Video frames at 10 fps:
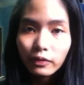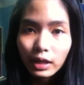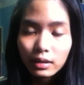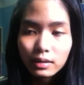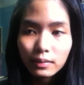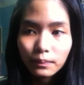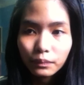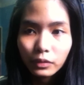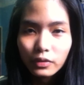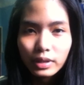face
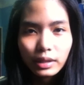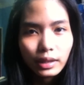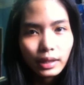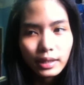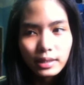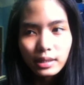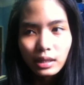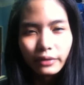using the cleanser,